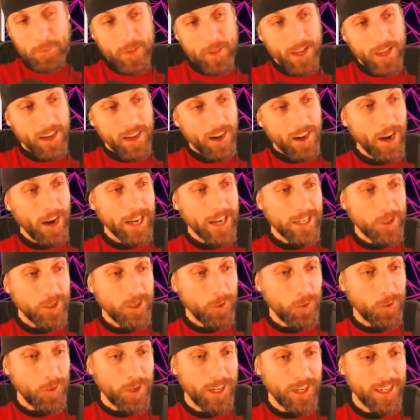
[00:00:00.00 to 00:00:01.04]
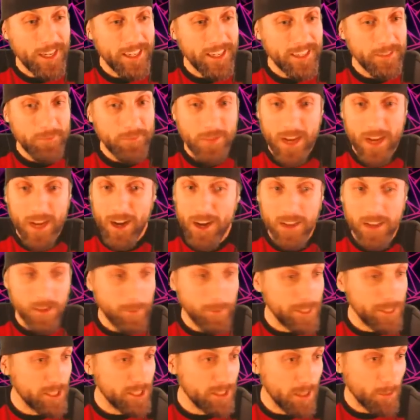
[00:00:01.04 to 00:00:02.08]
All right, cool. Uh, let
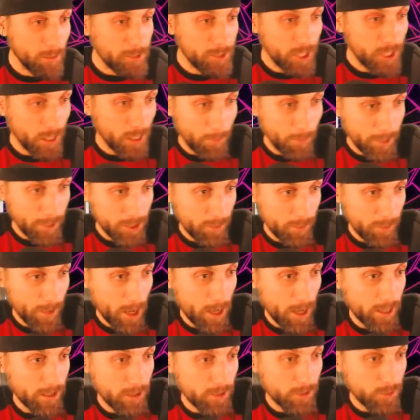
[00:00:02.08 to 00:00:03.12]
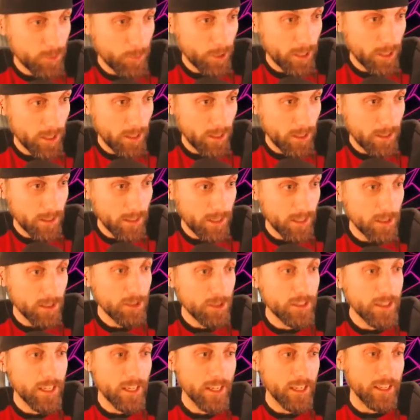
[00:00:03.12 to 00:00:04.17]
me just double check. I want to make sure my audio is working. It
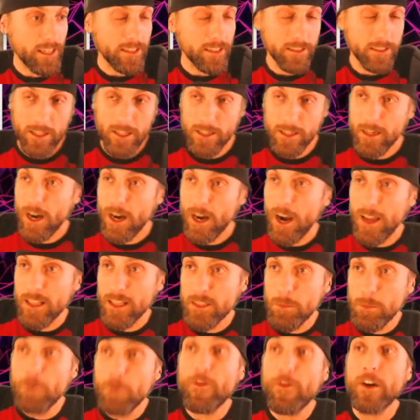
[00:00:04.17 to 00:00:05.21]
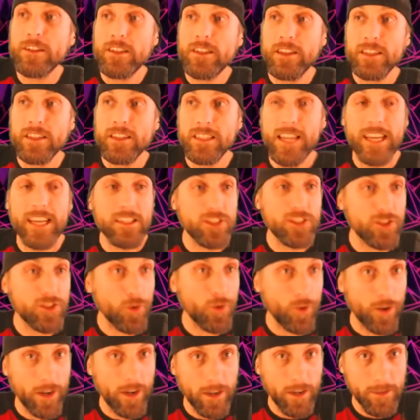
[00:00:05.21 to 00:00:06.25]
looks like it is. Good. All right, let's move on to this next
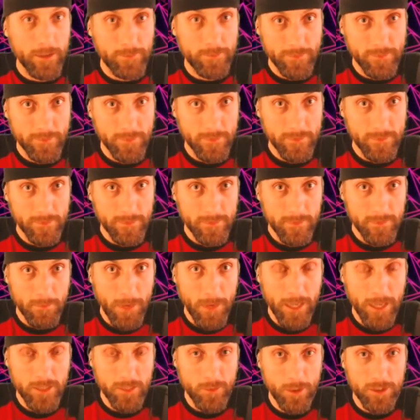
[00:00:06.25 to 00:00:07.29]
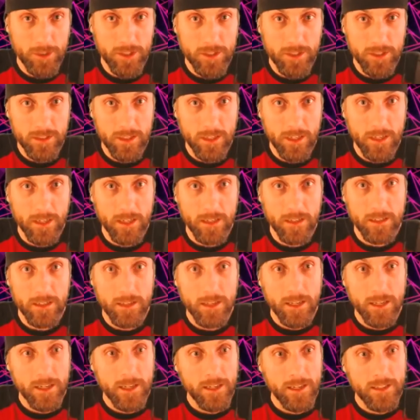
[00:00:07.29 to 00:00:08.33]
story. Might as well just uh,
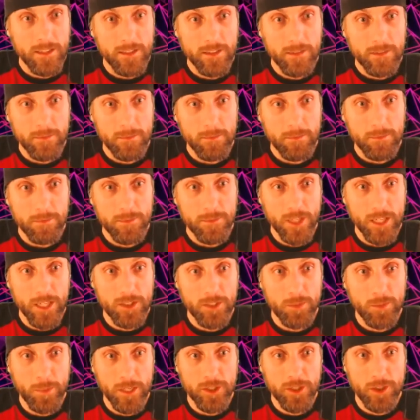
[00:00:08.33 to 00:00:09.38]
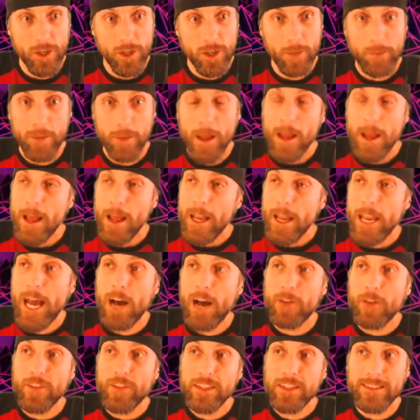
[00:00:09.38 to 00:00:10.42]
change the picture up.
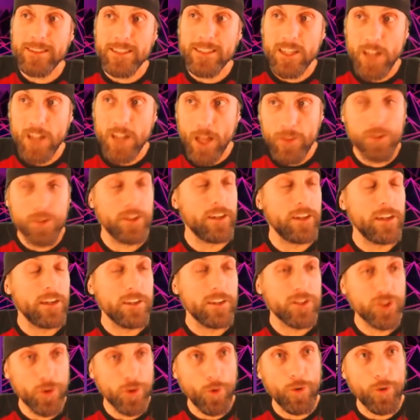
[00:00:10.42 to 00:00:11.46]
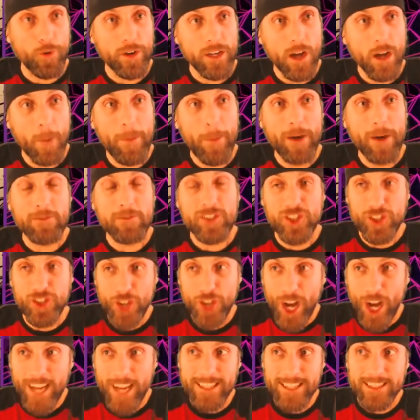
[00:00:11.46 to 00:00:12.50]
Now, this is another story about
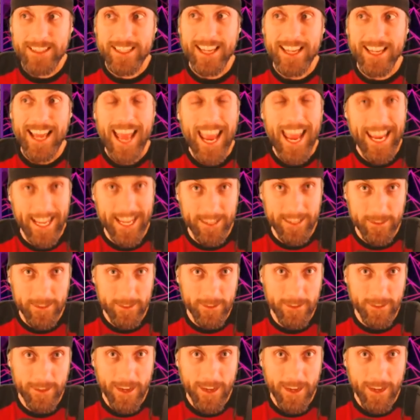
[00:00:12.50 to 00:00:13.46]
giant ants.